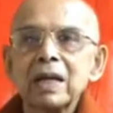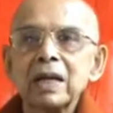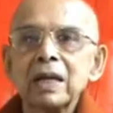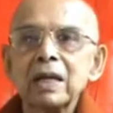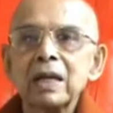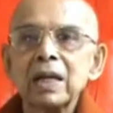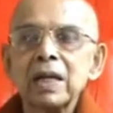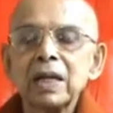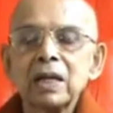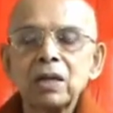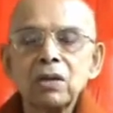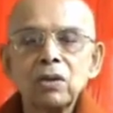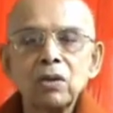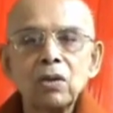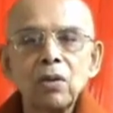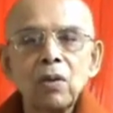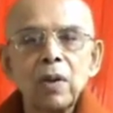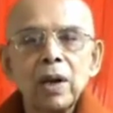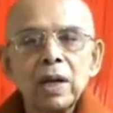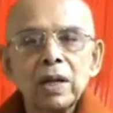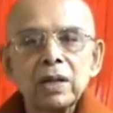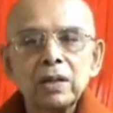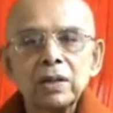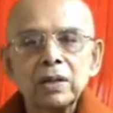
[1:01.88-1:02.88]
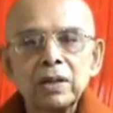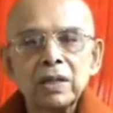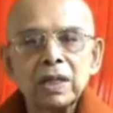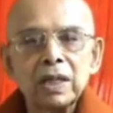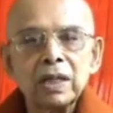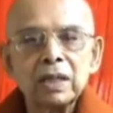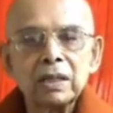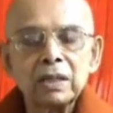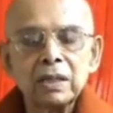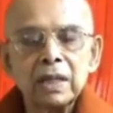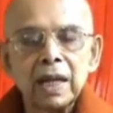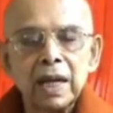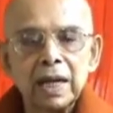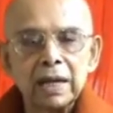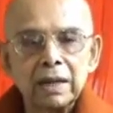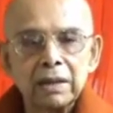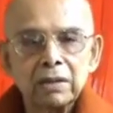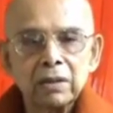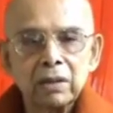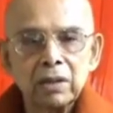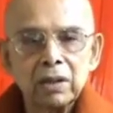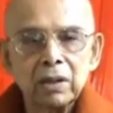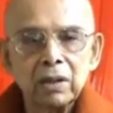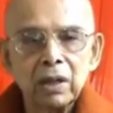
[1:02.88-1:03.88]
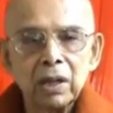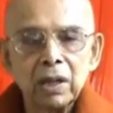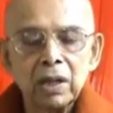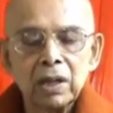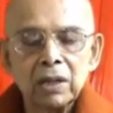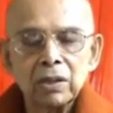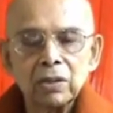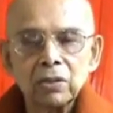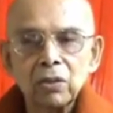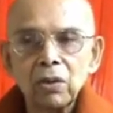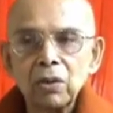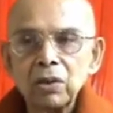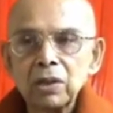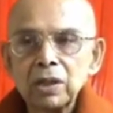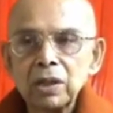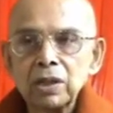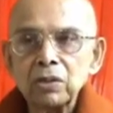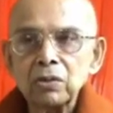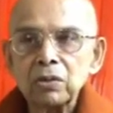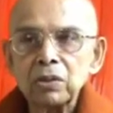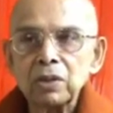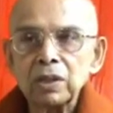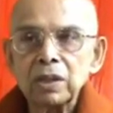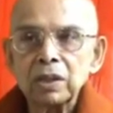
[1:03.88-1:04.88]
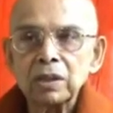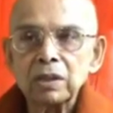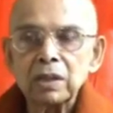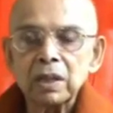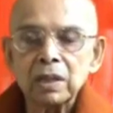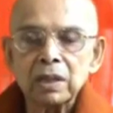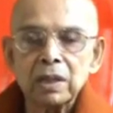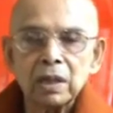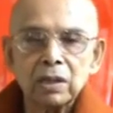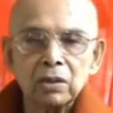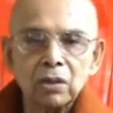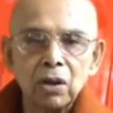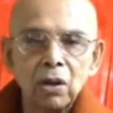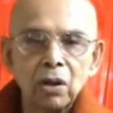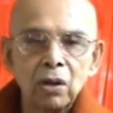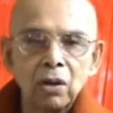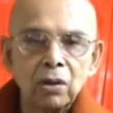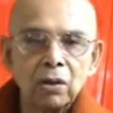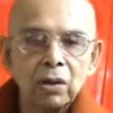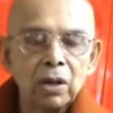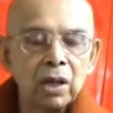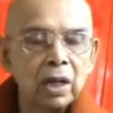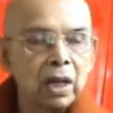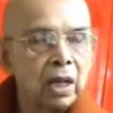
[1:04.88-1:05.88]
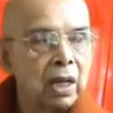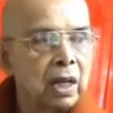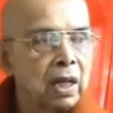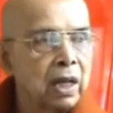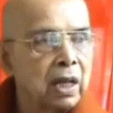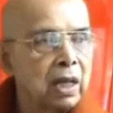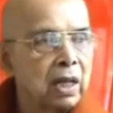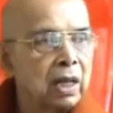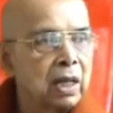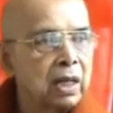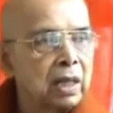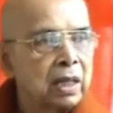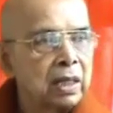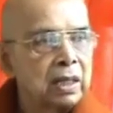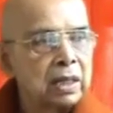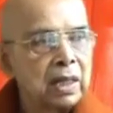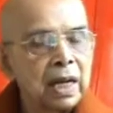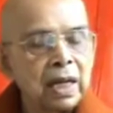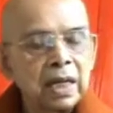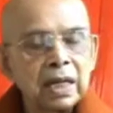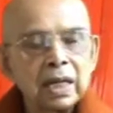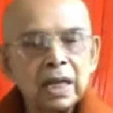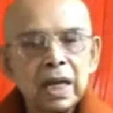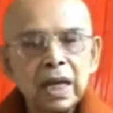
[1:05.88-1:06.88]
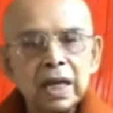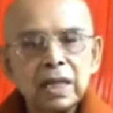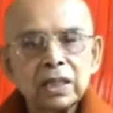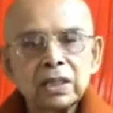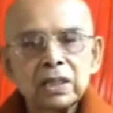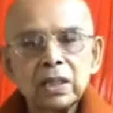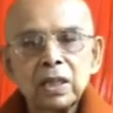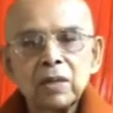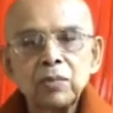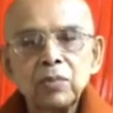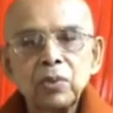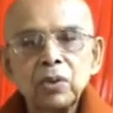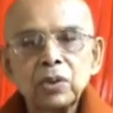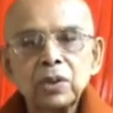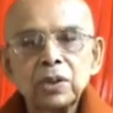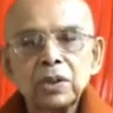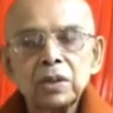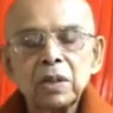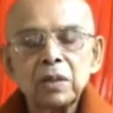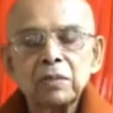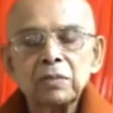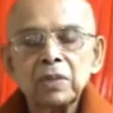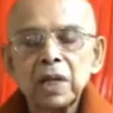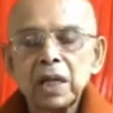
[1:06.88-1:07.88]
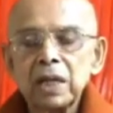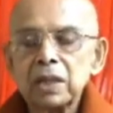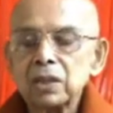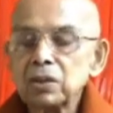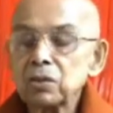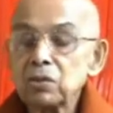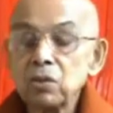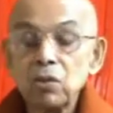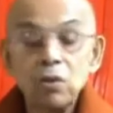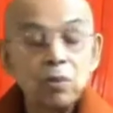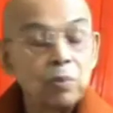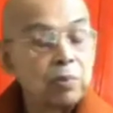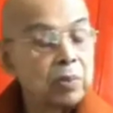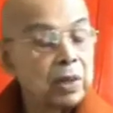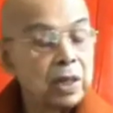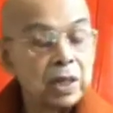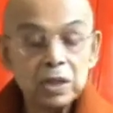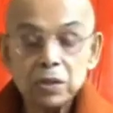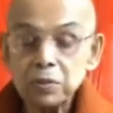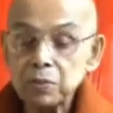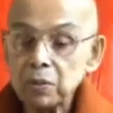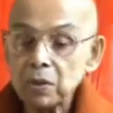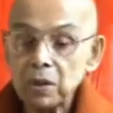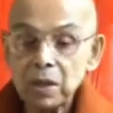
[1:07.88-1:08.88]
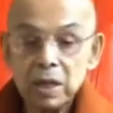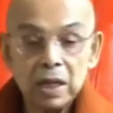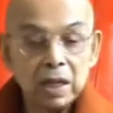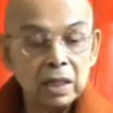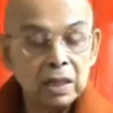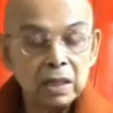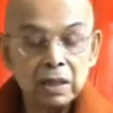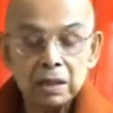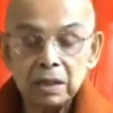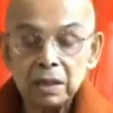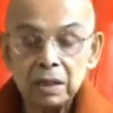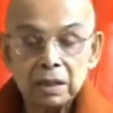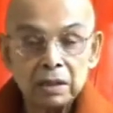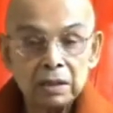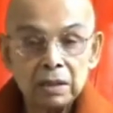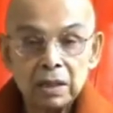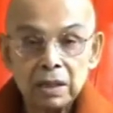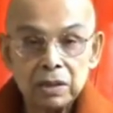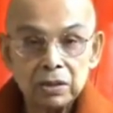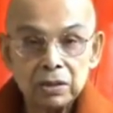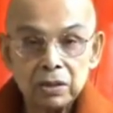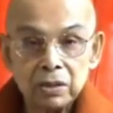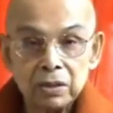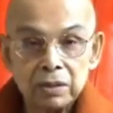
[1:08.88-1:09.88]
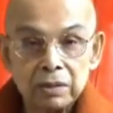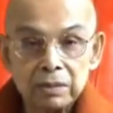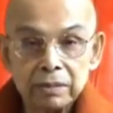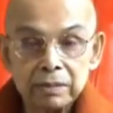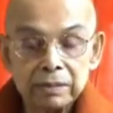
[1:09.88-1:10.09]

Let no one dictate. No need to dictate at all. In any case, in Buddhism there is no place for any dictation.